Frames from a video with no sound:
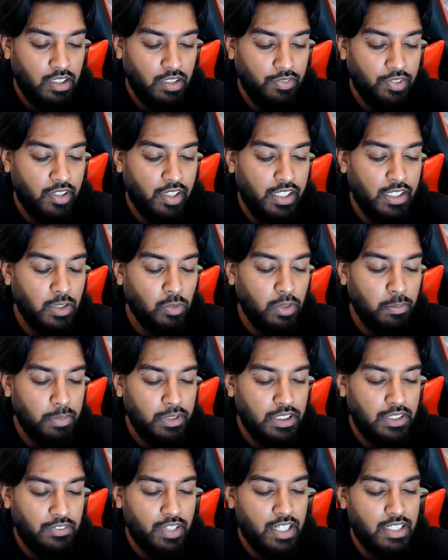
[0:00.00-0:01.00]
If you're any One
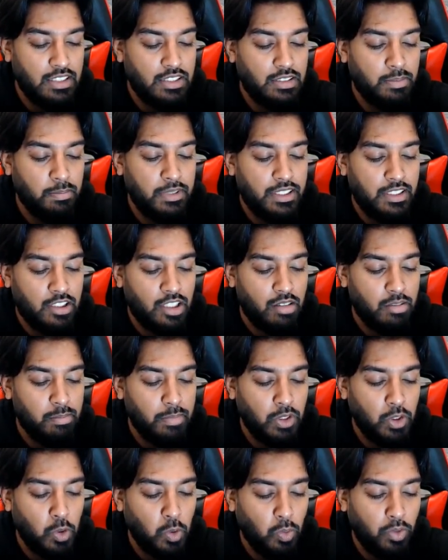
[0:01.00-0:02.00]
Piece fans, please
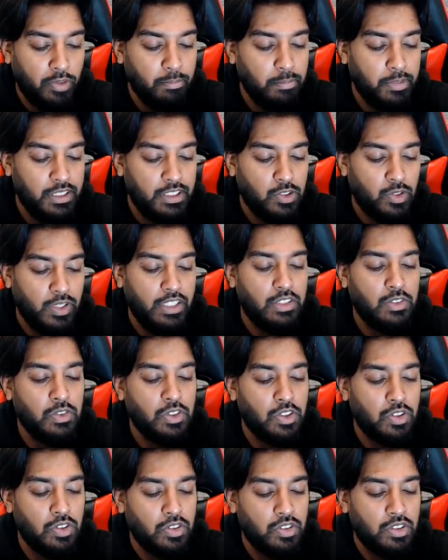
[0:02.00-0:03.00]
comment below One Piece so I
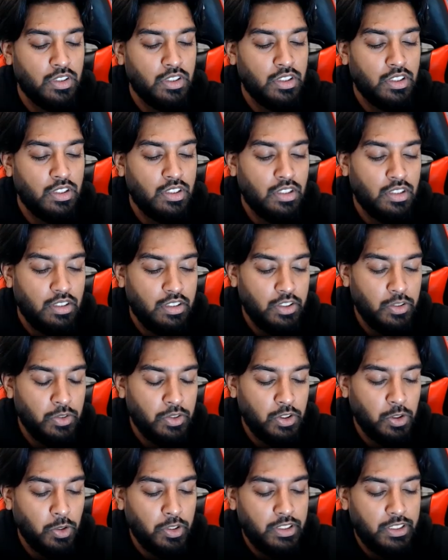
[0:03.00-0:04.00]
do know you
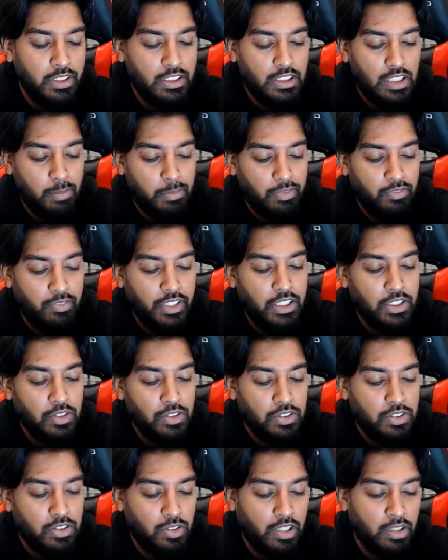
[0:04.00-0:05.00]
enjoy these type of
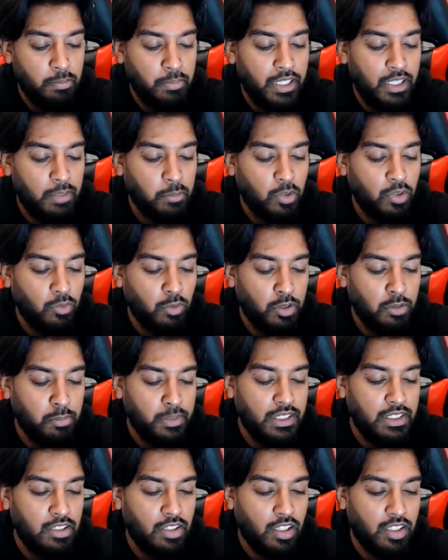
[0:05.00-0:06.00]
videos, so I'll make more One
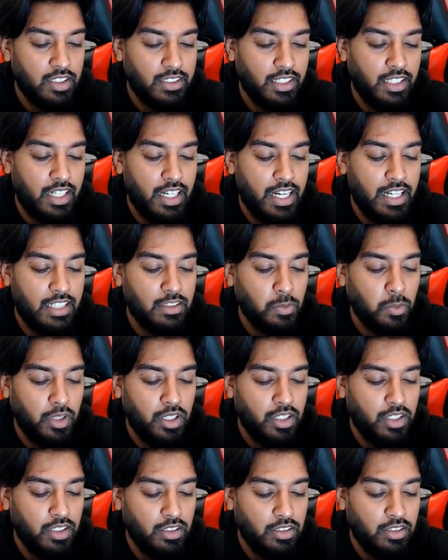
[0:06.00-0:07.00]
Piece content as
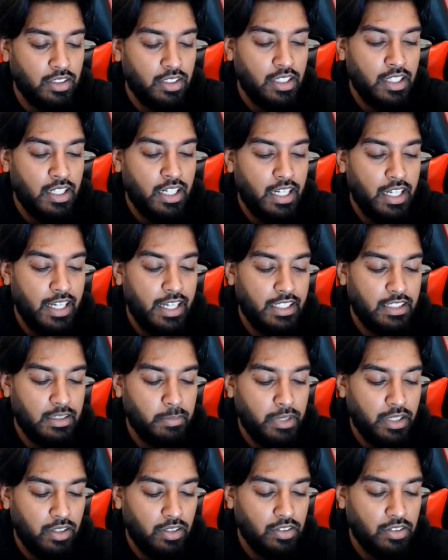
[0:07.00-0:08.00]
well. X
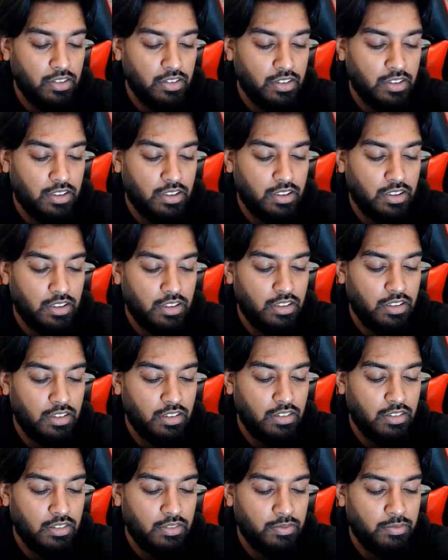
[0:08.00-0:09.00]
Barrels.
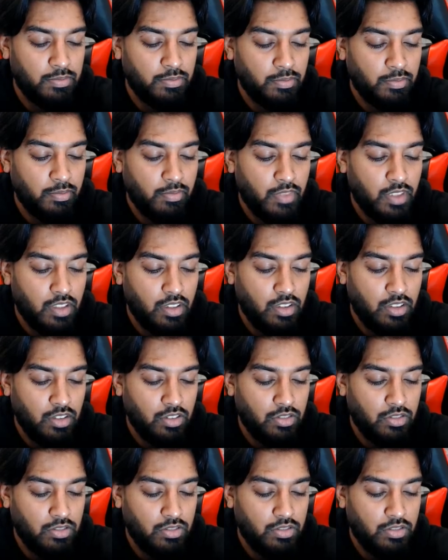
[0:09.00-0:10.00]
Oh
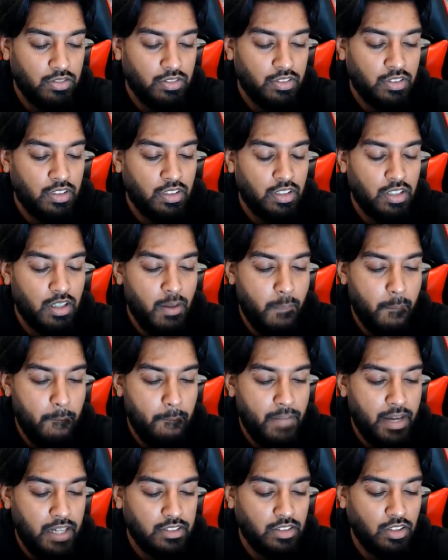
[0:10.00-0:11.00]
no.
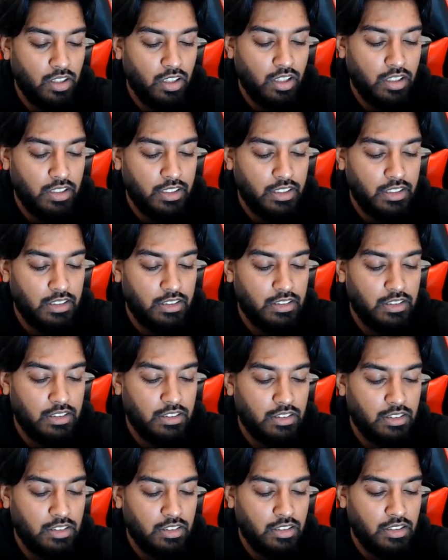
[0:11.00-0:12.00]
Basil
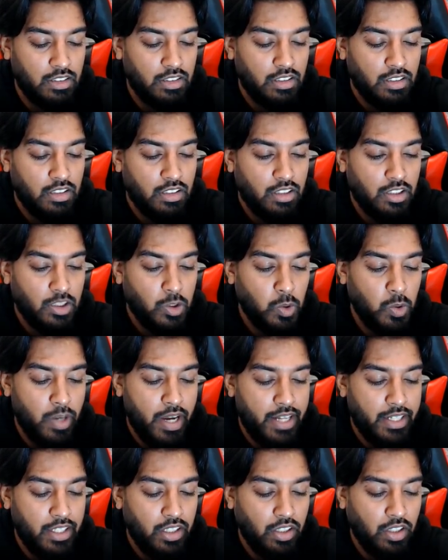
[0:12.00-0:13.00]
Hawkins.
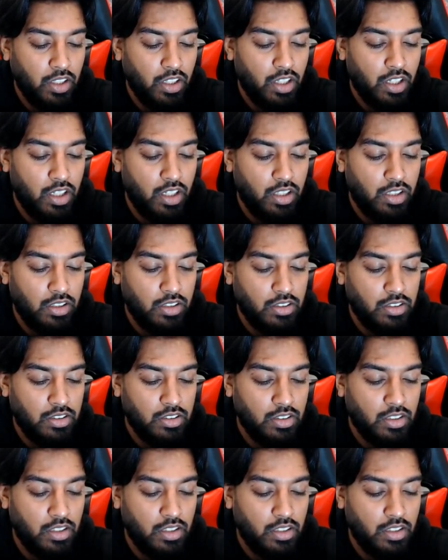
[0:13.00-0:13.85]
Dragon Claw.